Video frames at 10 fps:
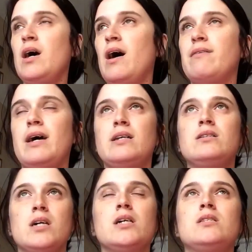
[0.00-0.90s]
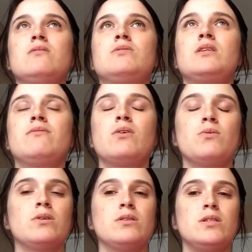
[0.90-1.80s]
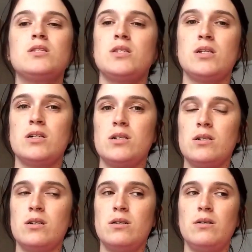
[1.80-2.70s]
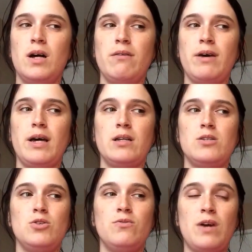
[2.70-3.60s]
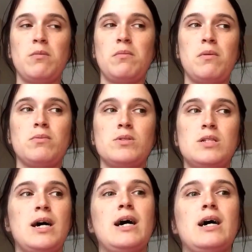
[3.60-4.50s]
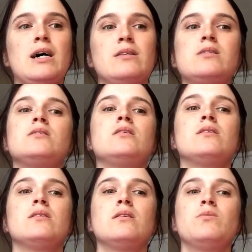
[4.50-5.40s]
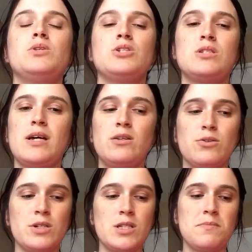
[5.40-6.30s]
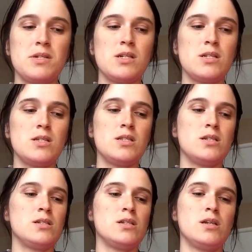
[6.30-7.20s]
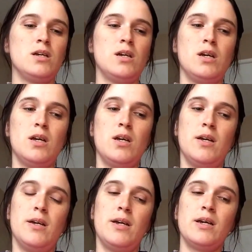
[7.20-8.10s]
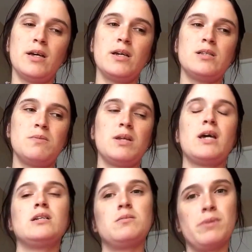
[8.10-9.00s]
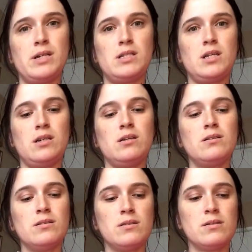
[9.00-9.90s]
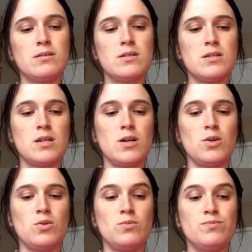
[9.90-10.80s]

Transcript: I've had tons of stuff going on this year. I've had 2 family members die this year. We just had Christmas, and it's been kind of depressing. So,